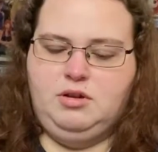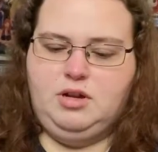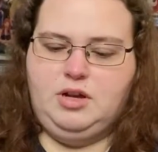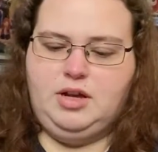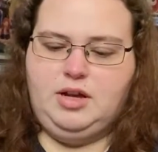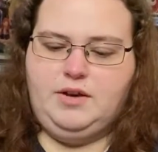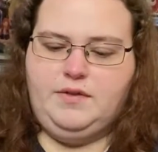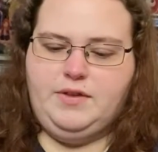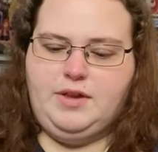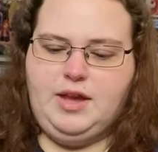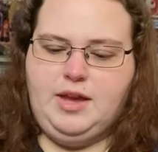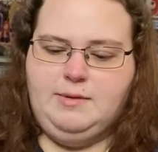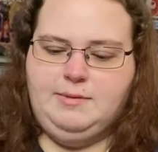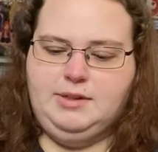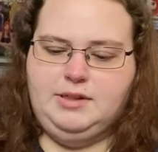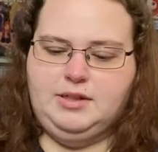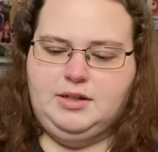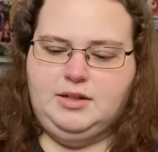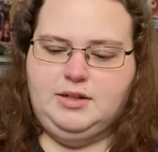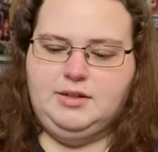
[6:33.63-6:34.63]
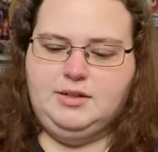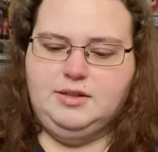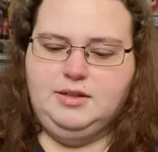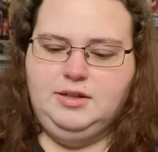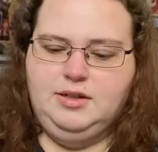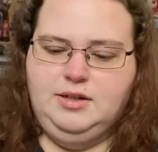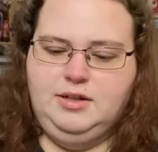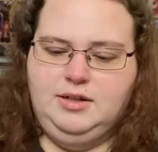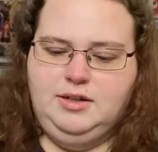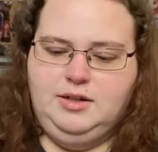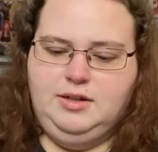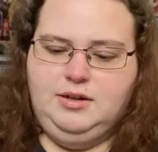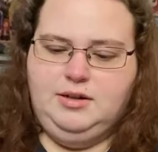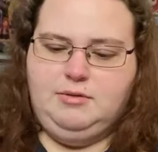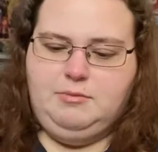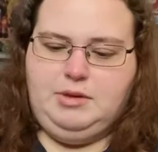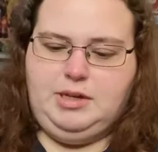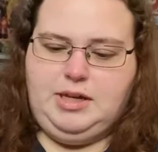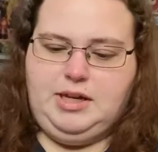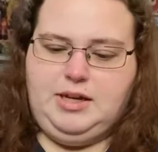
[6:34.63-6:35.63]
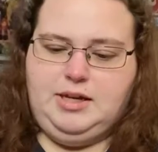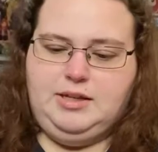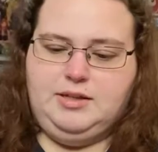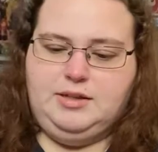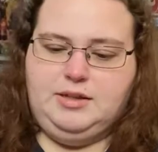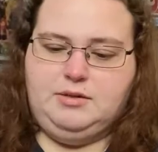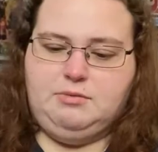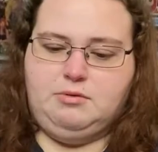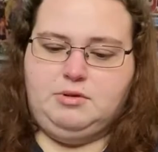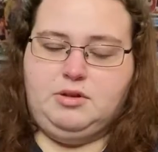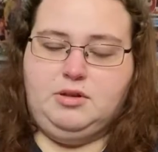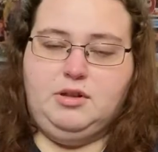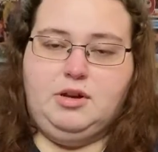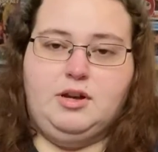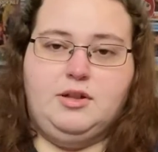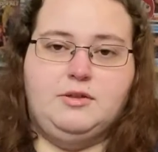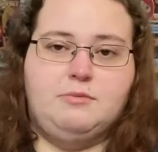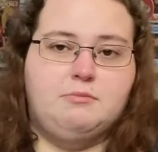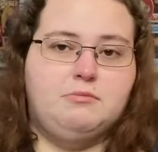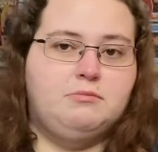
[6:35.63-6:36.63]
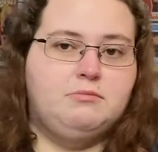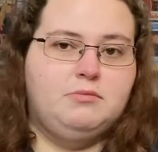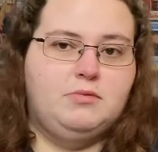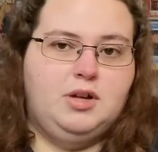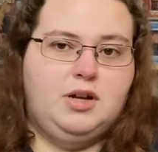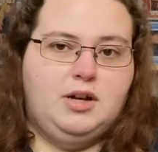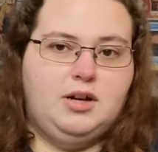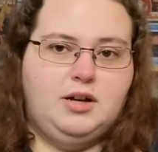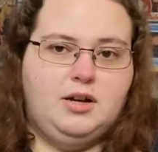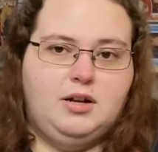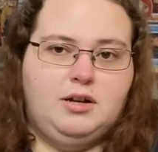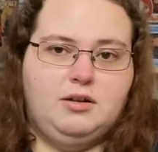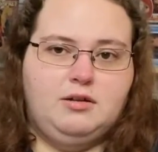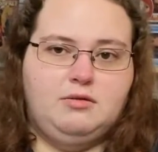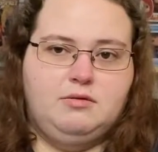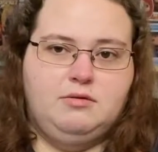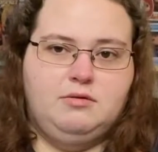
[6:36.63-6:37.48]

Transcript: uh, the Amazons because that's where a lot of the uh,